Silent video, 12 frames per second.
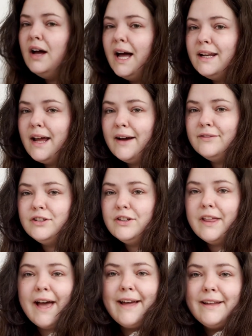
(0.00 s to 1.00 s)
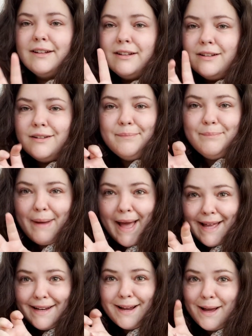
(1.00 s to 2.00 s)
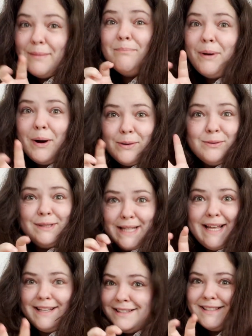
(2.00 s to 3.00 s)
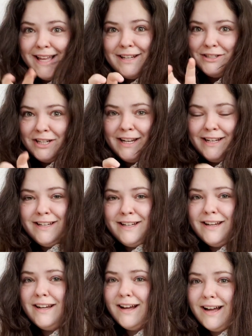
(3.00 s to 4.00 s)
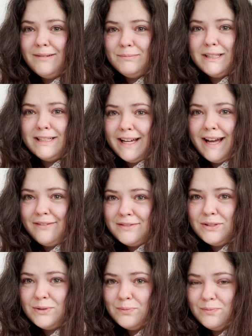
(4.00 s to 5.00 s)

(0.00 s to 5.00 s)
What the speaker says: And after that bed composing session, I'm gonna have to...